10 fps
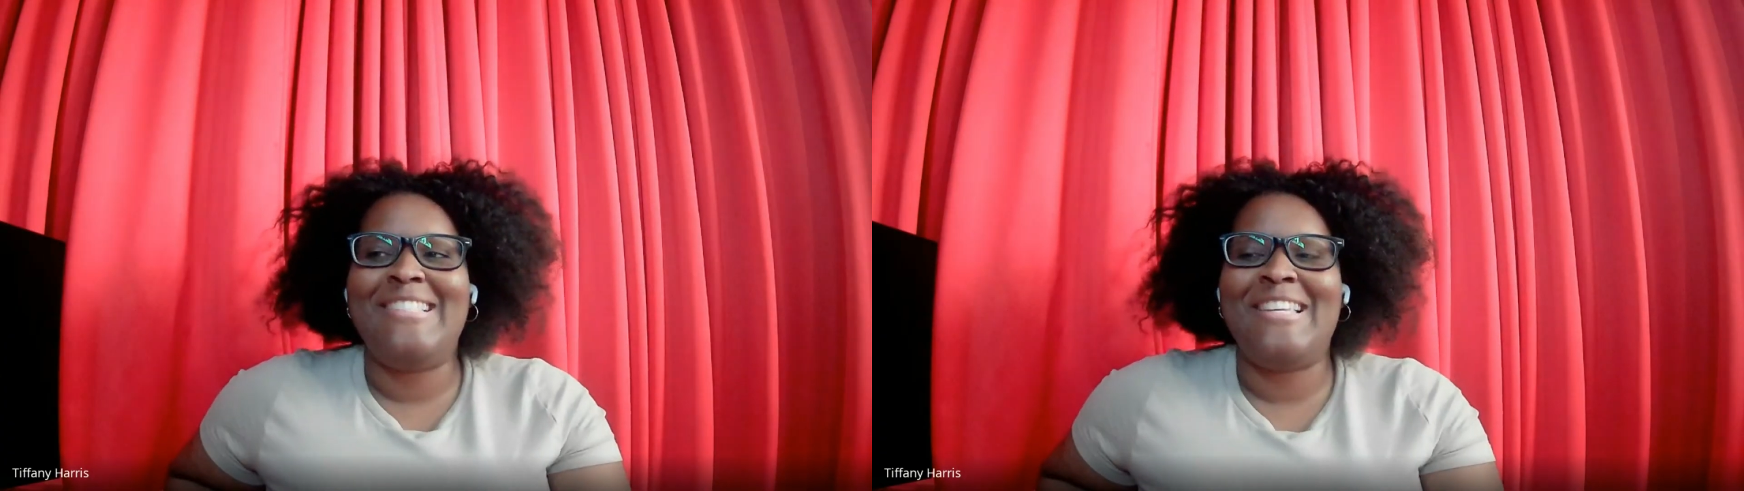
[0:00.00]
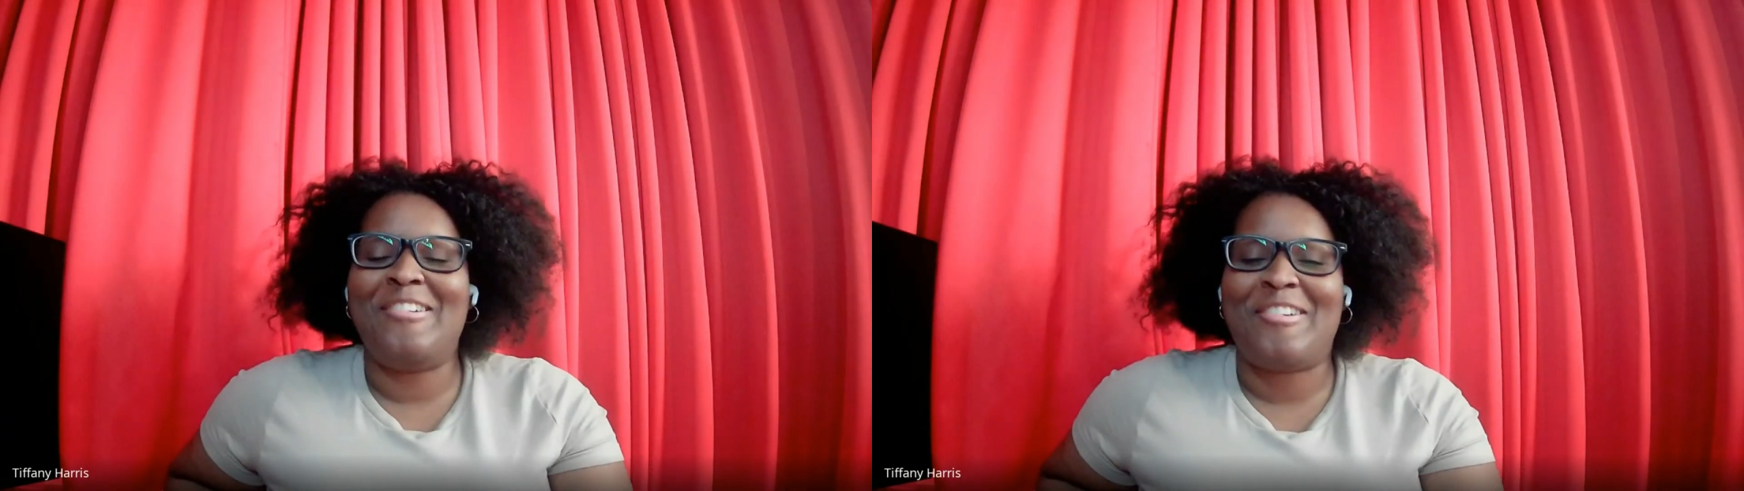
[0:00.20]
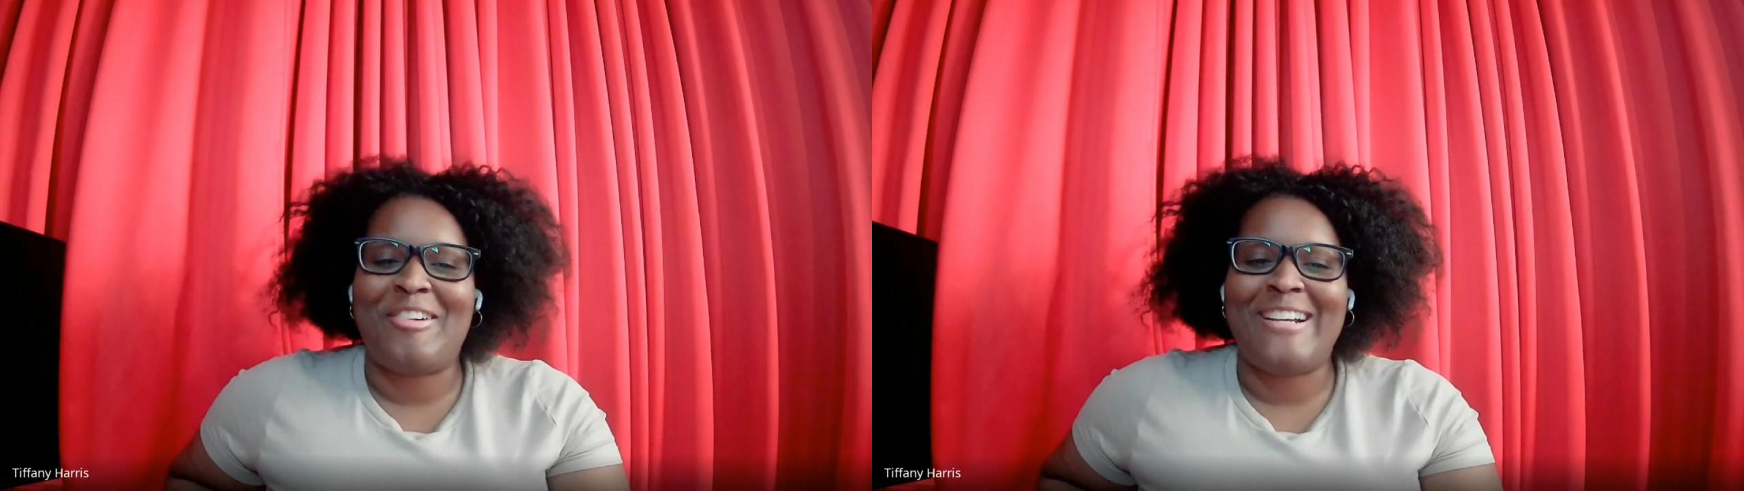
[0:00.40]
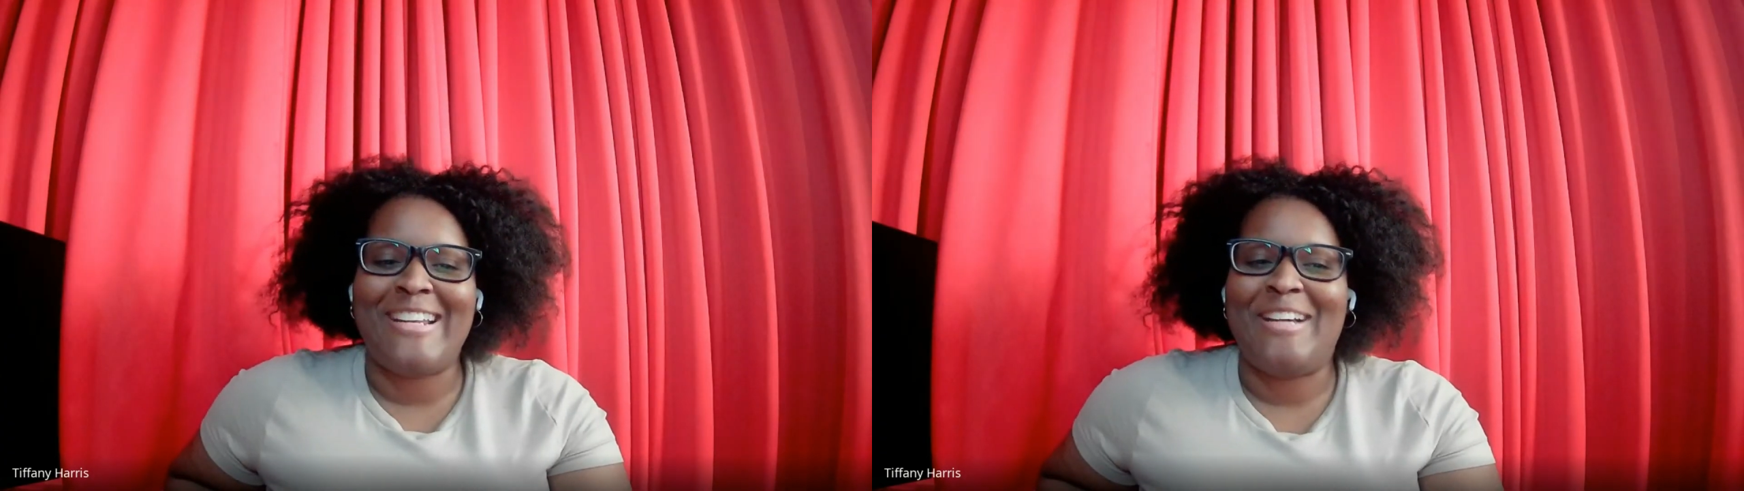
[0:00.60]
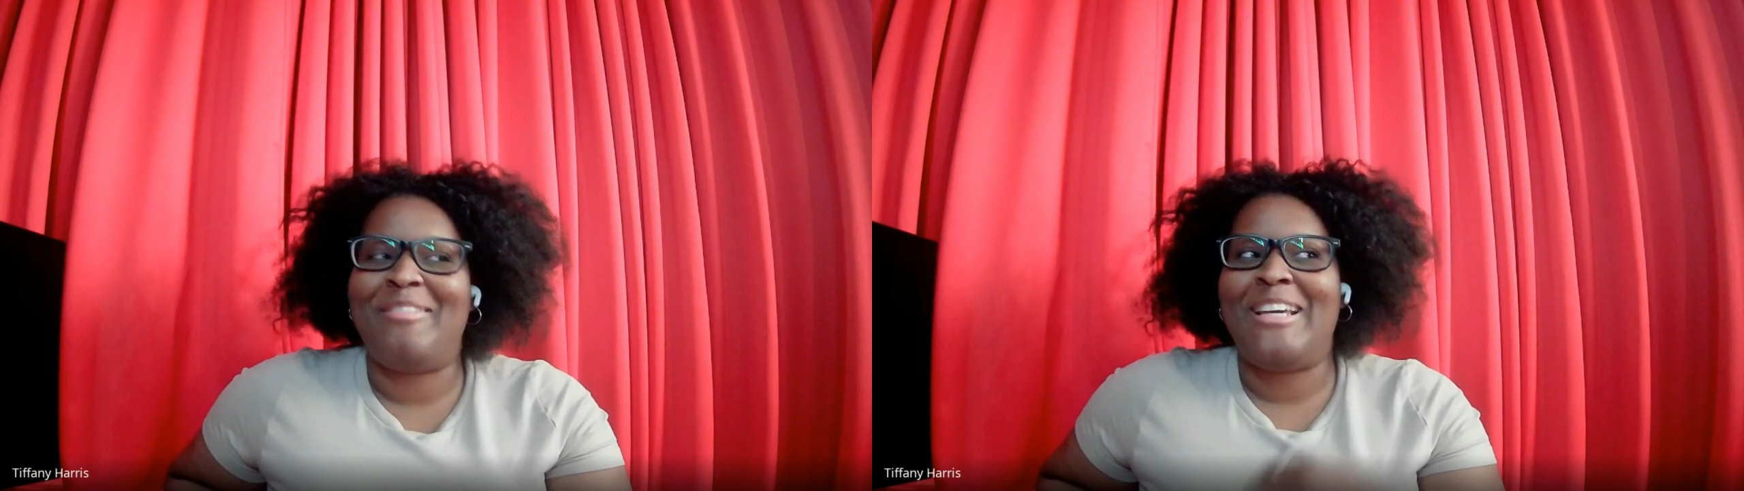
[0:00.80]
tell Courtney,
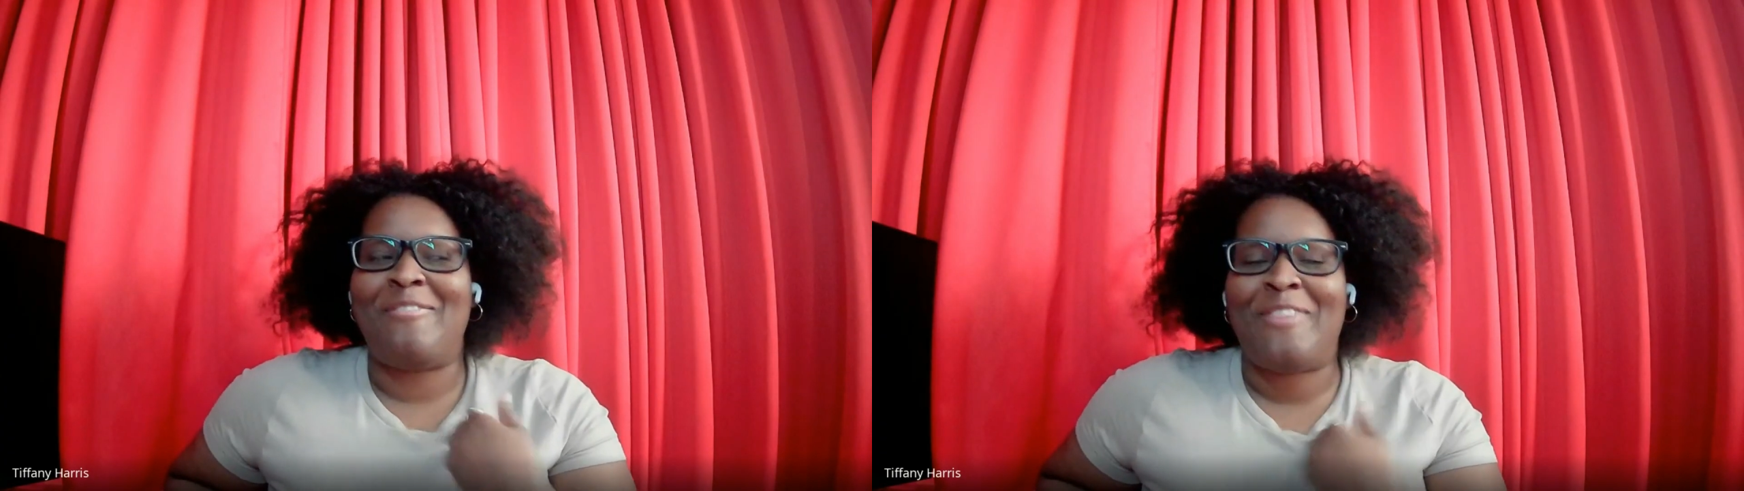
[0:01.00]
and I'm like,